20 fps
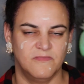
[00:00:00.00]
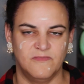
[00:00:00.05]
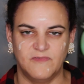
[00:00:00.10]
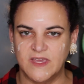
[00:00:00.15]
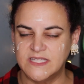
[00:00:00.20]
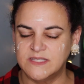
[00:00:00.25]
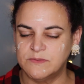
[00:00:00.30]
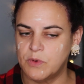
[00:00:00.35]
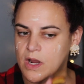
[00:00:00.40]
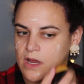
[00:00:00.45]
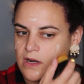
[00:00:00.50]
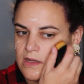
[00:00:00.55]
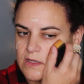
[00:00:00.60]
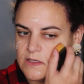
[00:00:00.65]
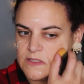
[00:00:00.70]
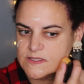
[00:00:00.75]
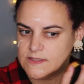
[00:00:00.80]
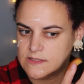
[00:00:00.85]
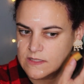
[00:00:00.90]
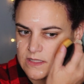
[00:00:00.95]
face
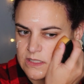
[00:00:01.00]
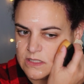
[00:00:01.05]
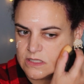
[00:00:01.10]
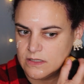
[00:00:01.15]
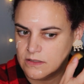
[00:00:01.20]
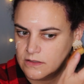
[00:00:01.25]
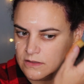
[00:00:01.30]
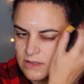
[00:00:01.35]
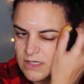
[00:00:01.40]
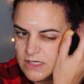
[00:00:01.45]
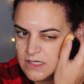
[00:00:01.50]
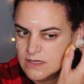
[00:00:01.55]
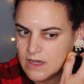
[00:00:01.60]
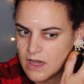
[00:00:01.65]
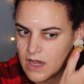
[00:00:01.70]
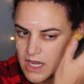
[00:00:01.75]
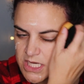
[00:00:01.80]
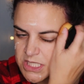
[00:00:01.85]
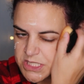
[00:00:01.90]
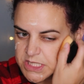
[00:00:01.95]
products, their
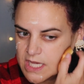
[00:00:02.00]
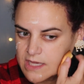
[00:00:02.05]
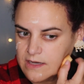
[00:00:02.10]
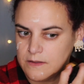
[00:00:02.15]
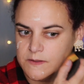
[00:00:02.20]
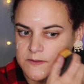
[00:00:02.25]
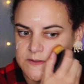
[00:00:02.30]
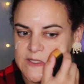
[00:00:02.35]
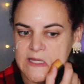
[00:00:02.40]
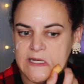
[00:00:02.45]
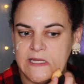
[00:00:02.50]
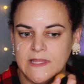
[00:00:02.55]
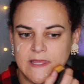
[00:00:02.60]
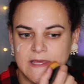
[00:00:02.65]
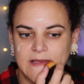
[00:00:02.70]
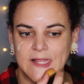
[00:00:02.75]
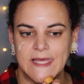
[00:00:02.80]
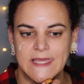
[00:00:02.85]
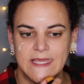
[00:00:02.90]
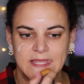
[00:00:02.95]
eyeshadows,
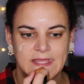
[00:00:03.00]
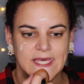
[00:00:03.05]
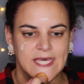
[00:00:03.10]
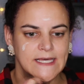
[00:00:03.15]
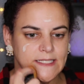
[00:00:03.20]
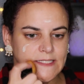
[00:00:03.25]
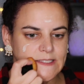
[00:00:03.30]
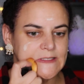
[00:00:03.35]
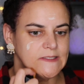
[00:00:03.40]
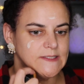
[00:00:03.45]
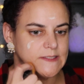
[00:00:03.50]
anything like that.